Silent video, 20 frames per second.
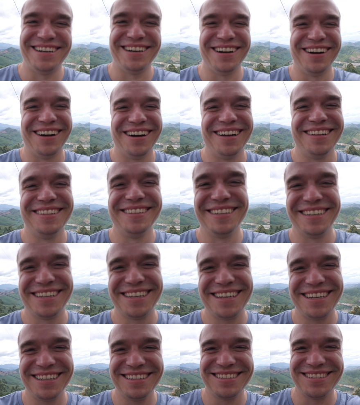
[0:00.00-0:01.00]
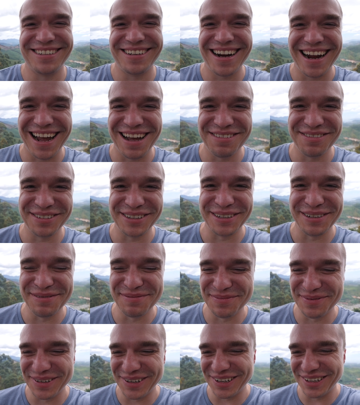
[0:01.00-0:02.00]
God, the kids are having a
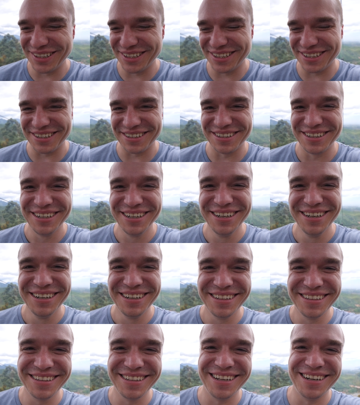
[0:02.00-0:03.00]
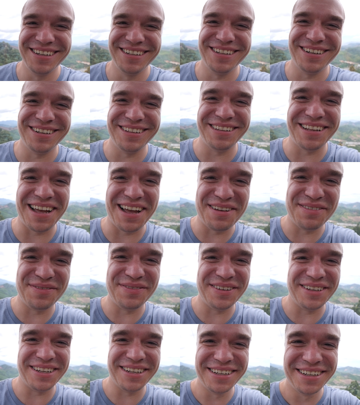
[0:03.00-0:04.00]
ball here. They're
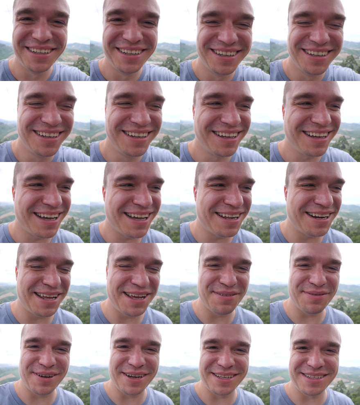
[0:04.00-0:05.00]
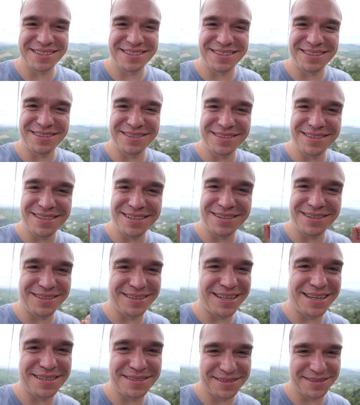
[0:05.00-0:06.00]
laughing. And Ava is little
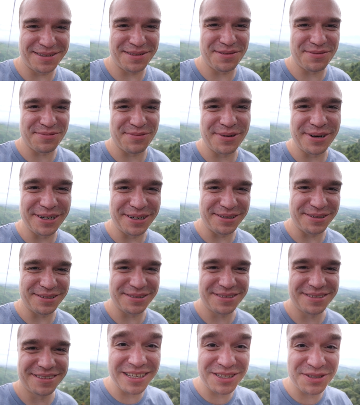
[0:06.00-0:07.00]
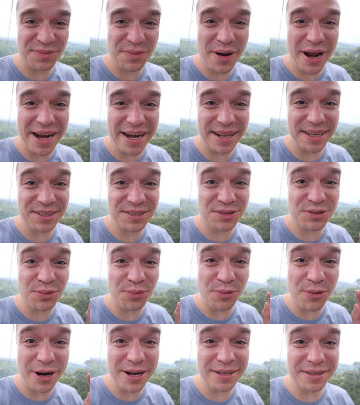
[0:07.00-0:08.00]
less than thrilled. This ride is
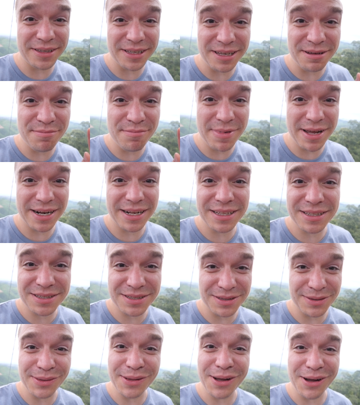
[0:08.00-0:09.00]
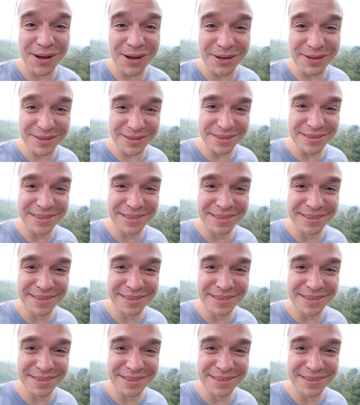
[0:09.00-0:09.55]
20 minutes long.